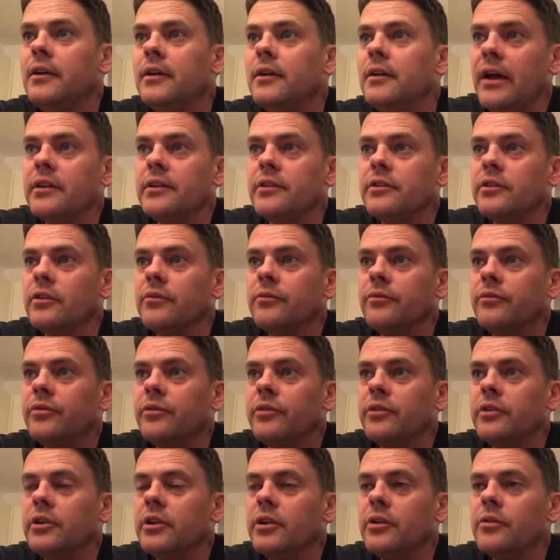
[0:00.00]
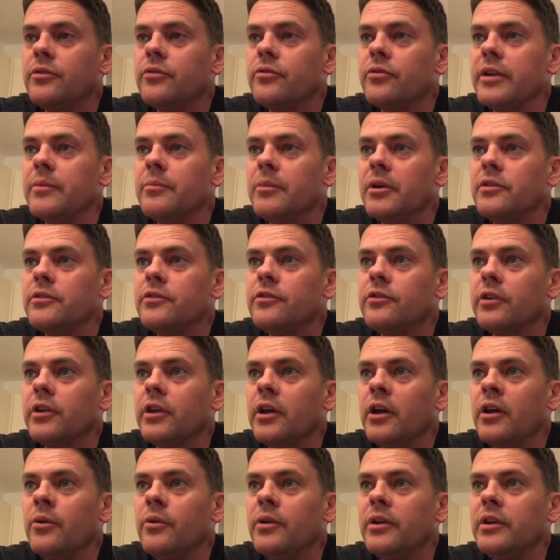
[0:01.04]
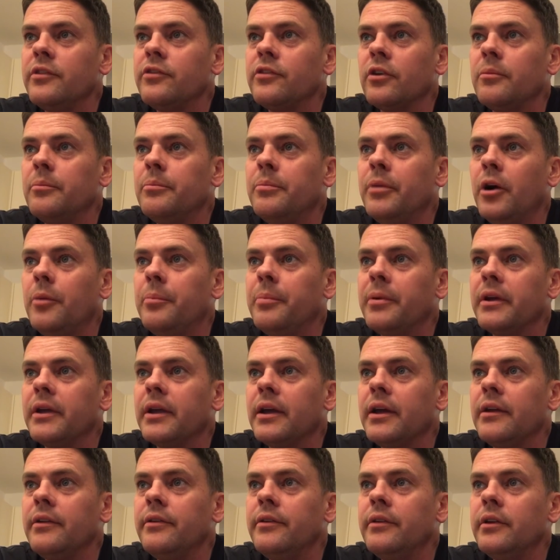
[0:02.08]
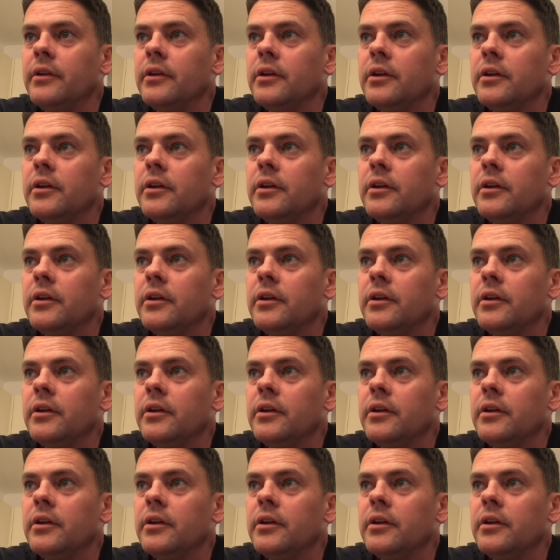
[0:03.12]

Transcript: Had it done, you know, 3 months ago, and it's gone pop again.